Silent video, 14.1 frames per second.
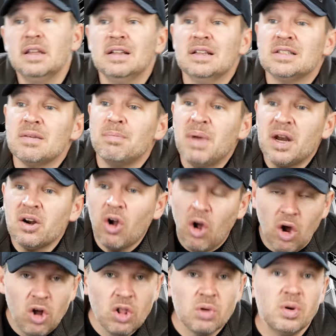it's a better
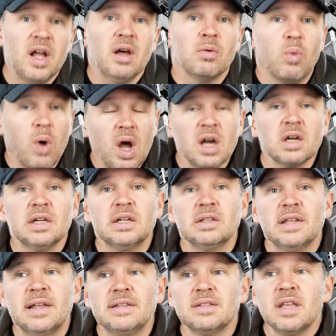all around walk around
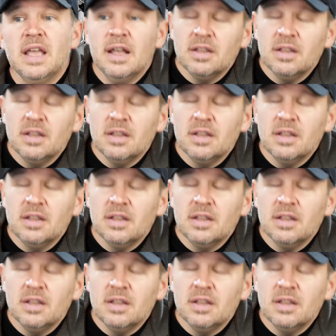lens.